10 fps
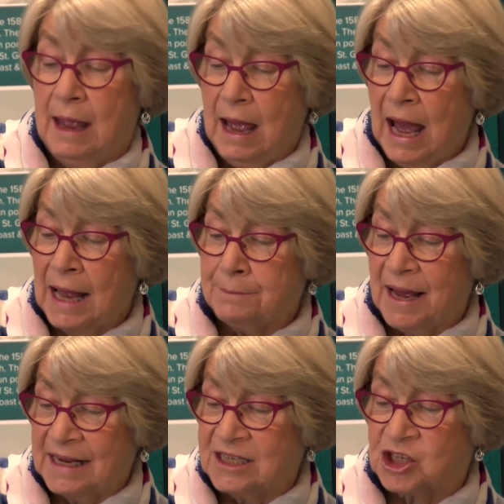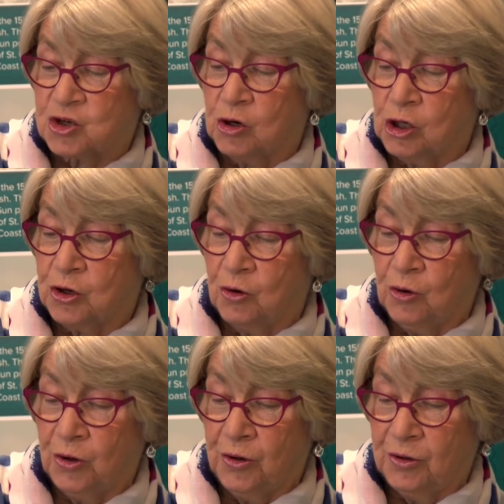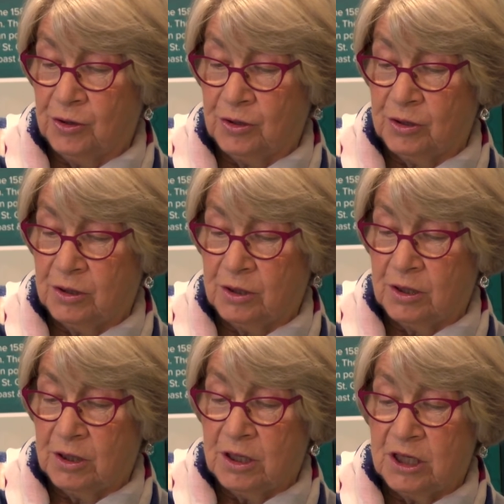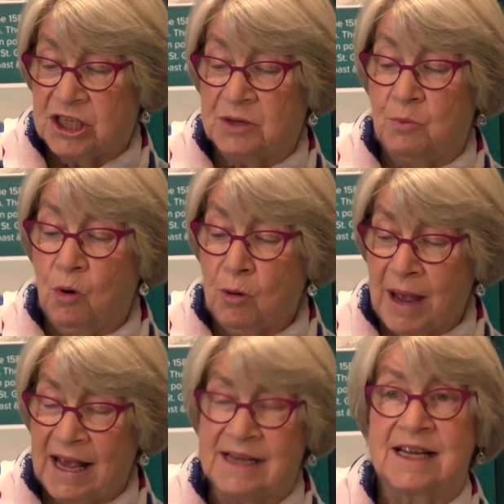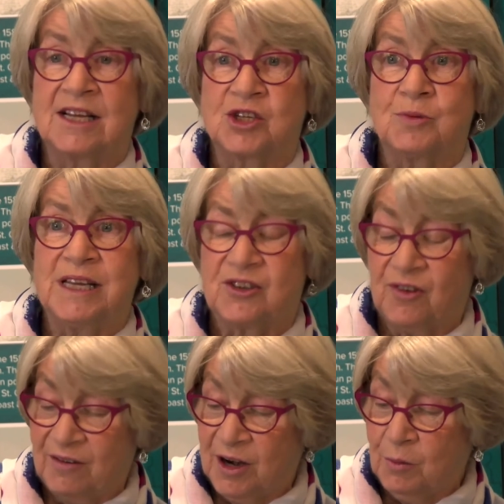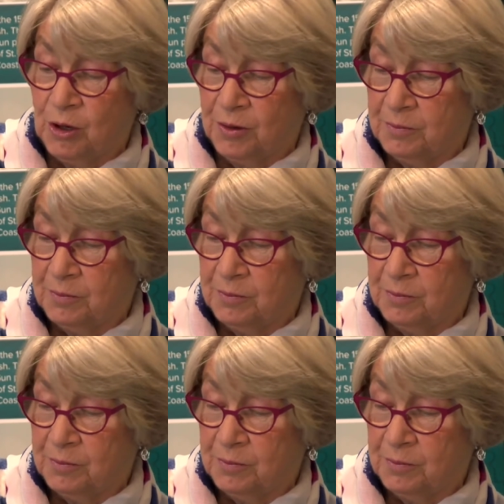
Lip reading: Aunt Maggie struggled on. She had more bags and sweets for everyone.